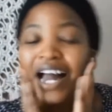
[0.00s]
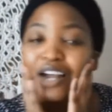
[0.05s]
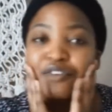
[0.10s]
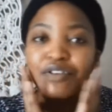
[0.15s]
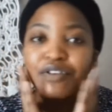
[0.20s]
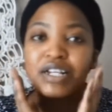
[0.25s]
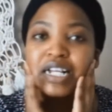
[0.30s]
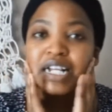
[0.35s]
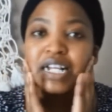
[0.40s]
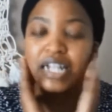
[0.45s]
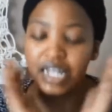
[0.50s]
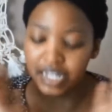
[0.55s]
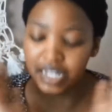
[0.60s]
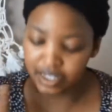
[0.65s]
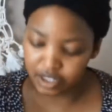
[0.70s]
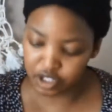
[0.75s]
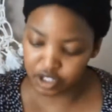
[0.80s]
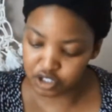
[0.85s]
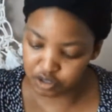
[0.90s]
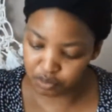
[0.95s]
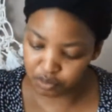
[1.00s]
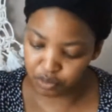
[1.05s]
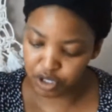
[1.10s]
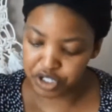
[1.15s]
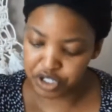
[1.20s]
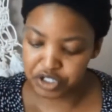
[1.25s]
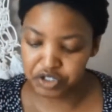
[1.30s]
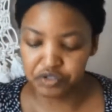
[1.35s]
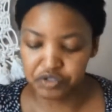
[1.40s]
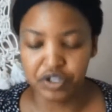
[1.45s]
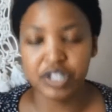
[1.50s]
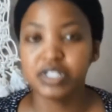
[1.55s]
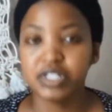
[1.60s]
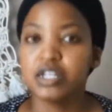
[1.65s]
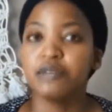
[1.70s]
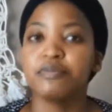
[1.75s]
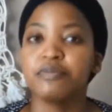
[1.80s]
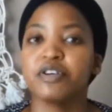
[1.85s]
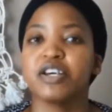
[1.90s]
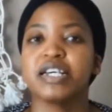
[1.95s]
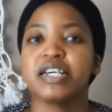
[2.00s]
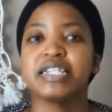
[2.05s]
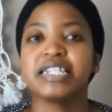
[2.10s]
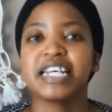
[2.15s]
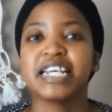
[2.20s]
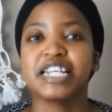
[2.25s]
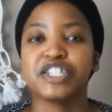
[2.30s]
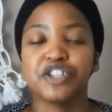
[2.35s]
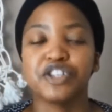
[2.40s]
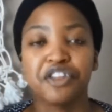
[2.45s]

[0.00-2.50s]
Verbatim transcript: really like this moisturizer because it's